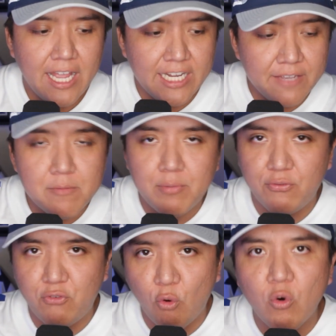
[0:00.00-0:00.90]
And even
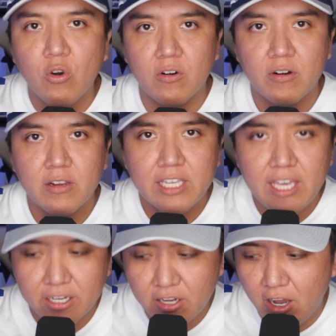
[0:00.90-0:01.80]
before
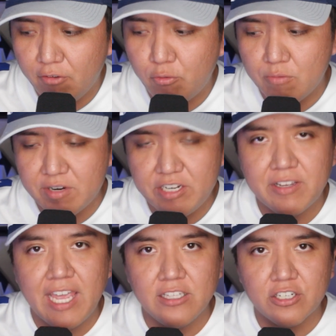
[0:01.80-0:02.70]
kickoff, where we knew
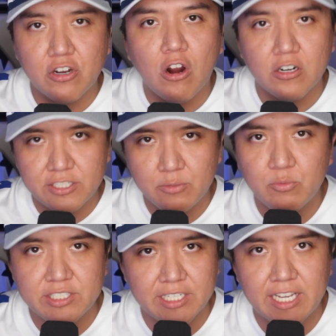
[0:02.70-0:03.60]
Kalen Carson
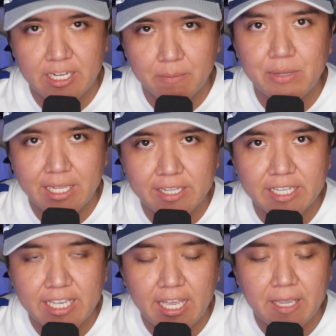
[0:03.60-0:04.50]
wasn't going to play in
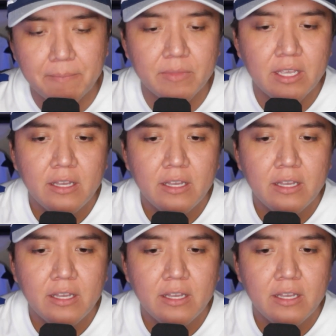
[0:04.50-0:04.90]
the game,